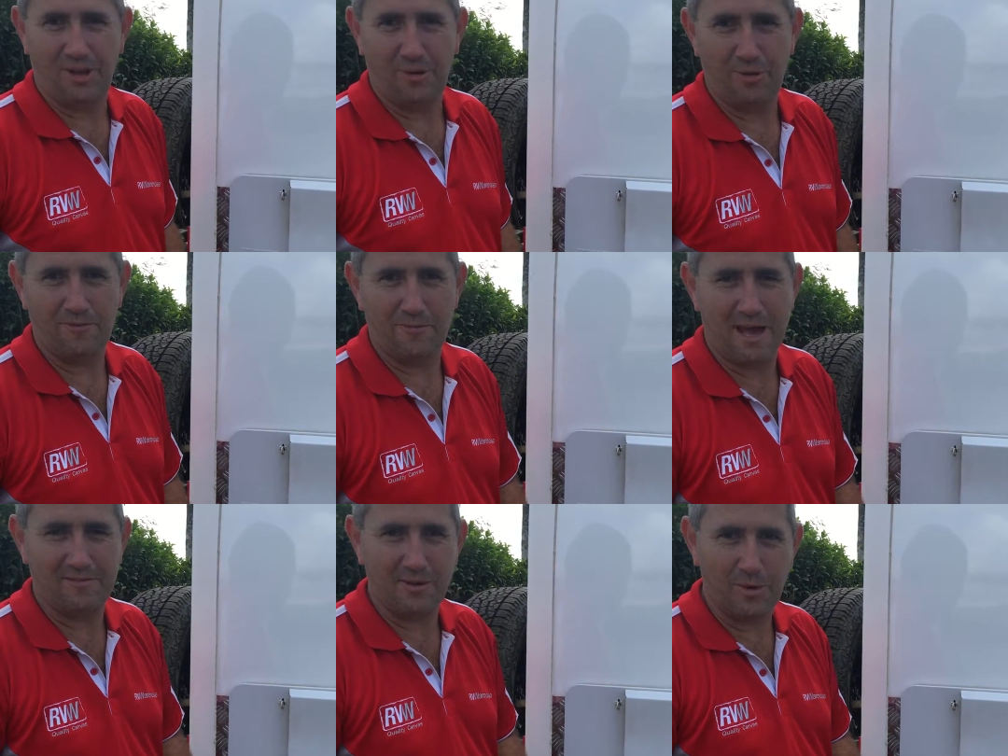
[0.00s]
Hello, Ron from
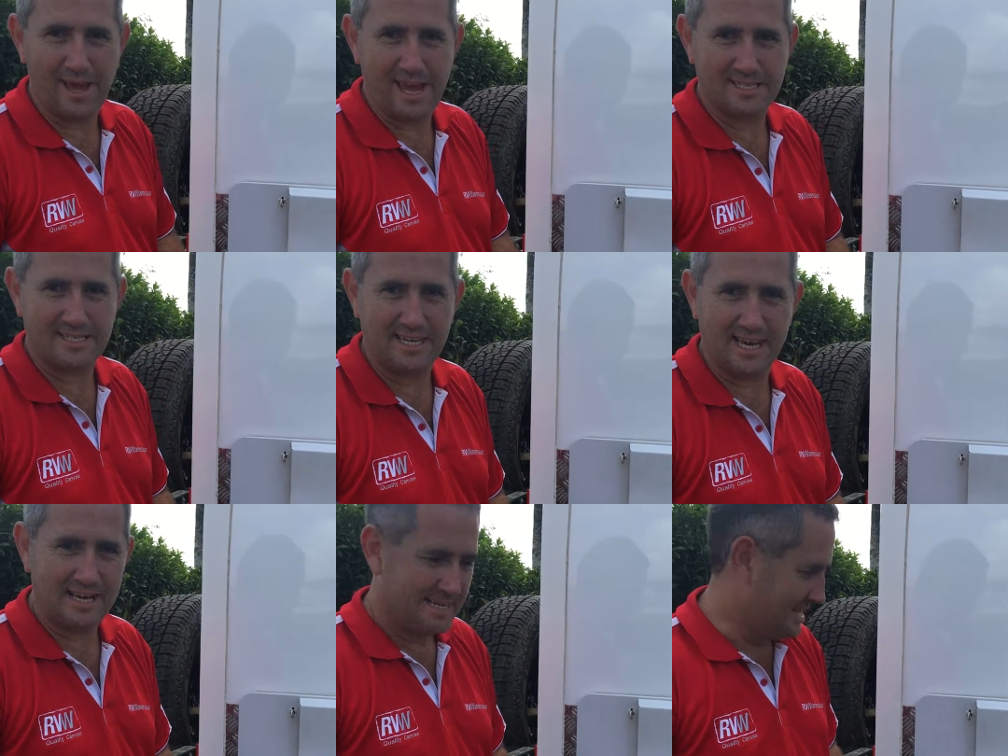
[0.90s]
RV Warehouse
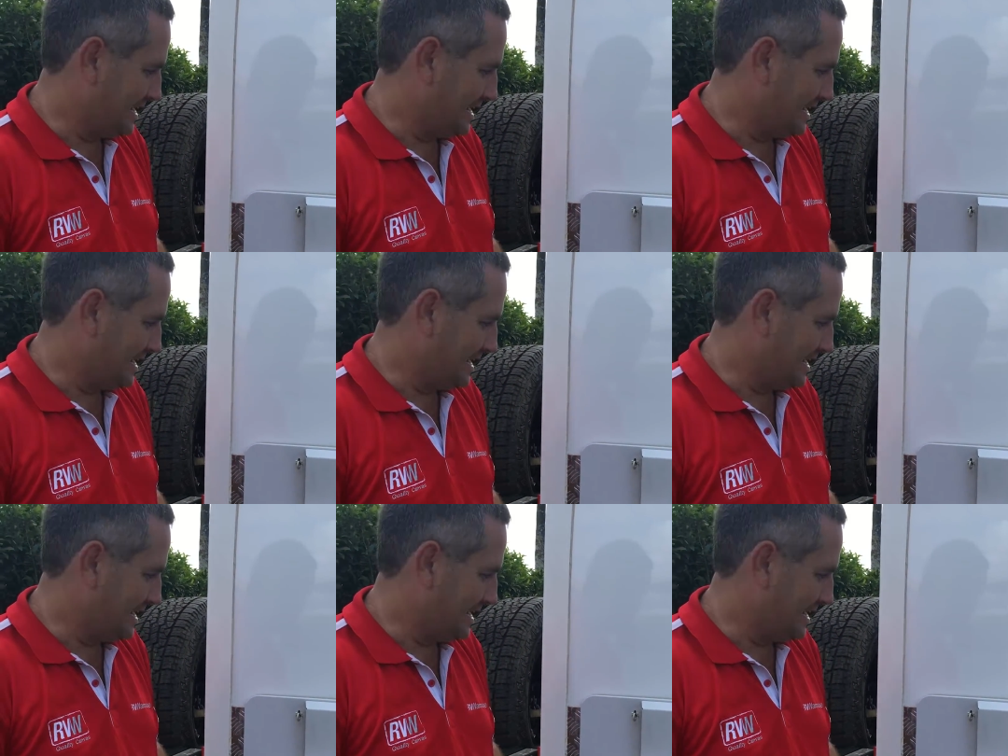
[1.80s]
here.